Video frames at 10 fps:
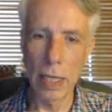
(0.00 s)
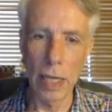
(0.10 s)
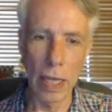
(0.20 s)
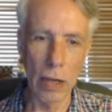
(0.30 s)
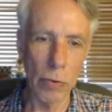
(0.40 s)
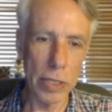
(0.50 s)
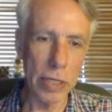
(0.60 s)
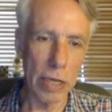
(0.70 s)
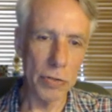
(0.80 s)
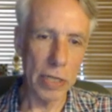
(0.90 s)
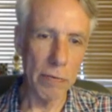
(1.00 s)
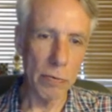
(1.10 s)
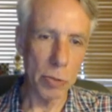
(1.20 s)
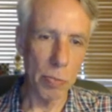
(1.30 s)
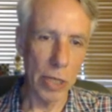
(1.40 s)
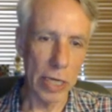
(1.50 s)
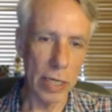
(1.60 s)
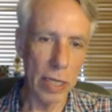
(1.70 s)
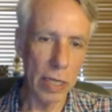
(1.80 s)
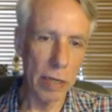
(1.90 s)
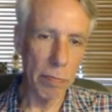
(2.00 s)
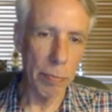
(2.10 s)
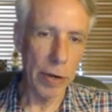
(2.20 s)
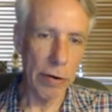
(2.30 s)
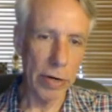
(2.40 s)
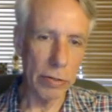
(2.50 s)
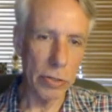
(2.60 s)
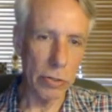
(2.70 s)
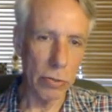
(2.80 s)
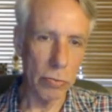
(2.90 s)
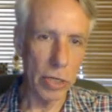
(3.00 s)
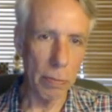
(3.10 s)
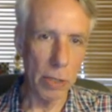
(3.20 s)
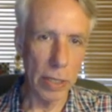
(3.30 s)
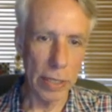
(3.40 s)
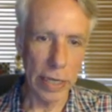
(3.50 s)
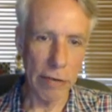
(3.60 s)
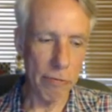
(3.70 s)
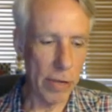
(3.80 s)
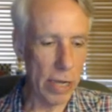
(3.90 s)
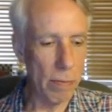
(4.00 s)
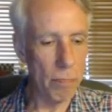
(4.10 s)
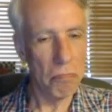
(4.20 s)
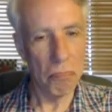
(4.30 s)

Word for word: Uh, rook to f7 was played, preparing to double on the f-file.